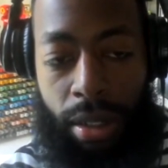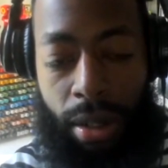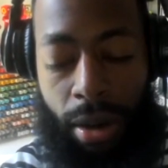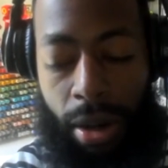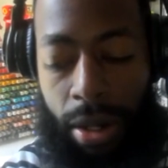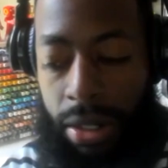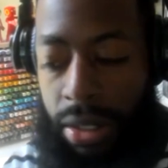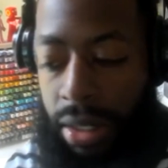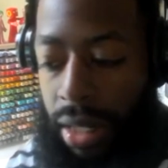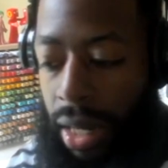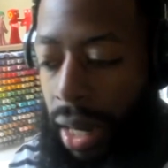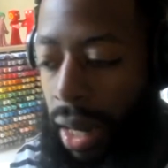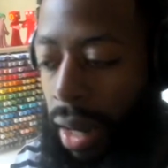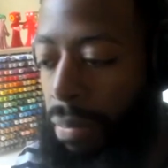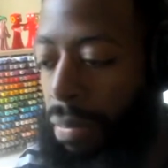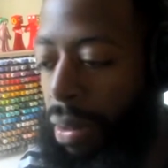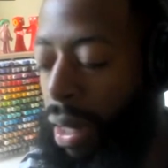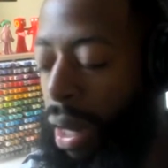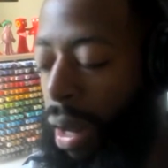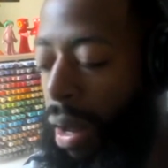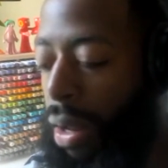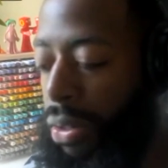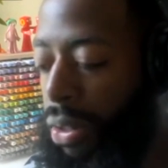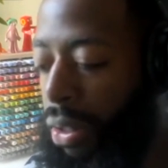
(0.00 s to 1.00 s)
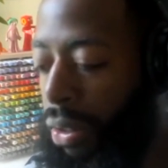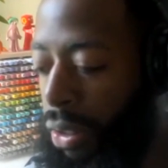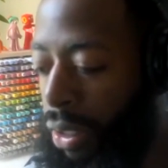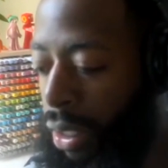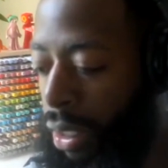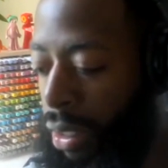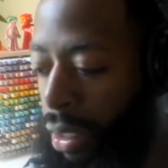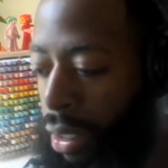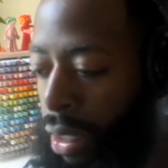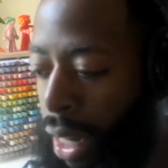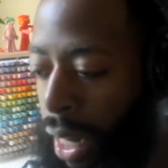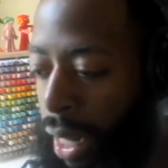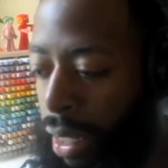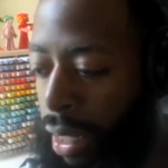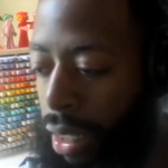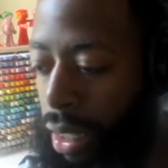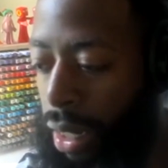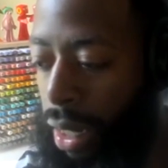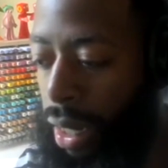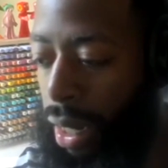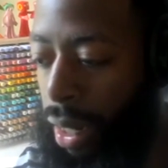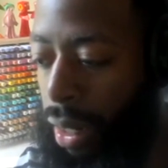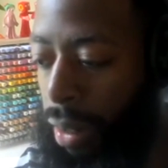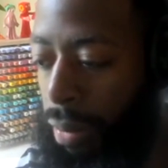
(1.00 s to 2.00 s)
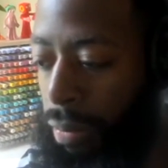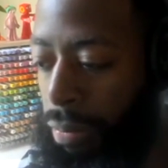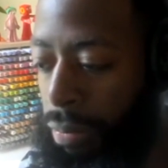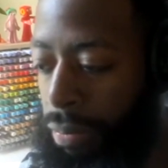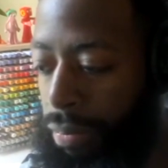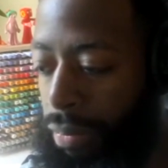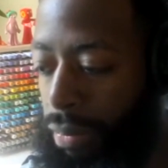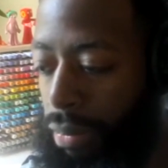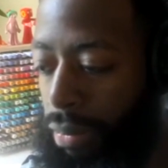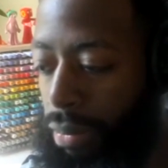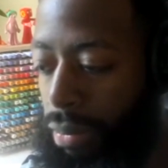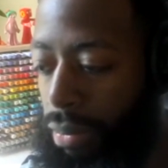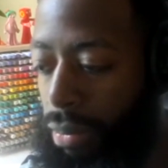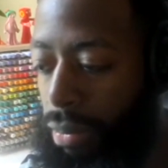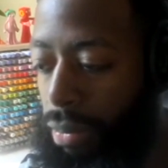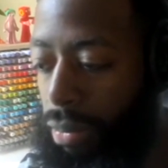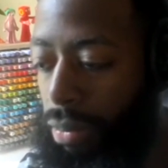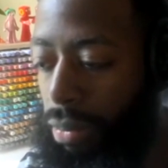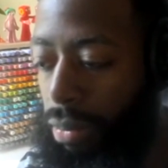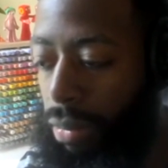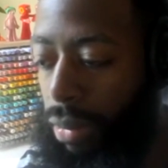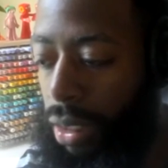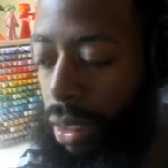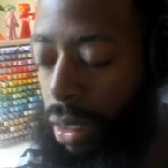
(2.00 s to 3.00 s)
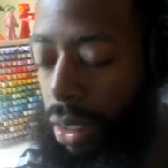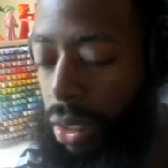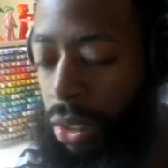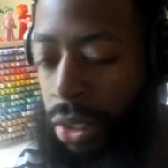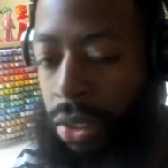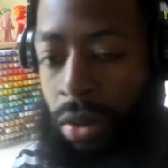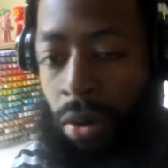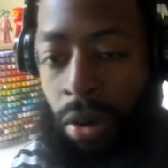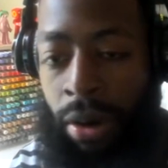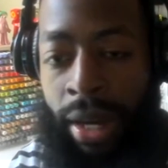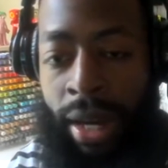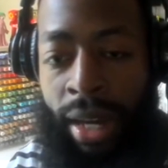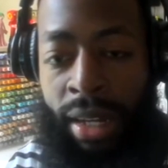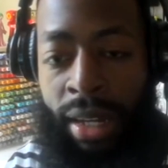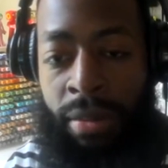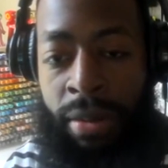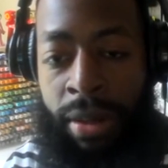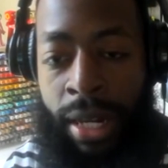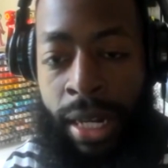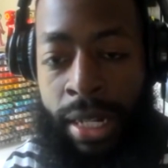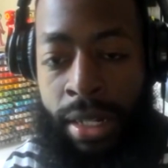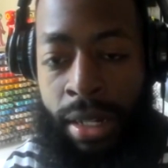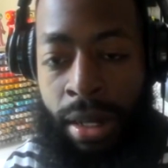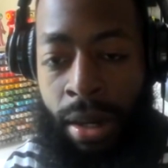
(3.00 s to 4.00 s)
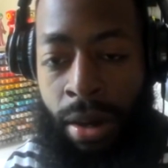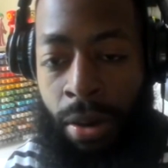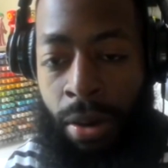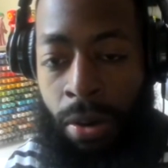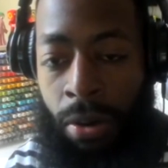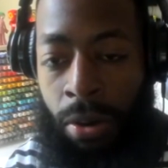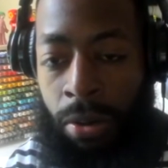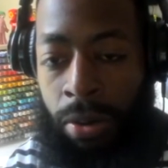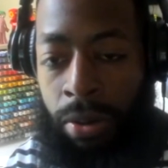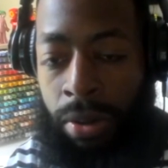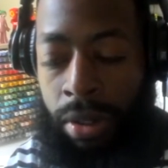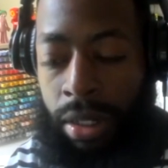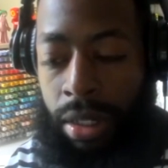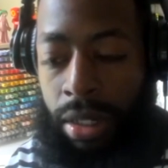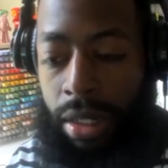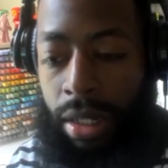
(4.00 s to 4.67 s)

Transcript: art style, but also just like the story element as a whole.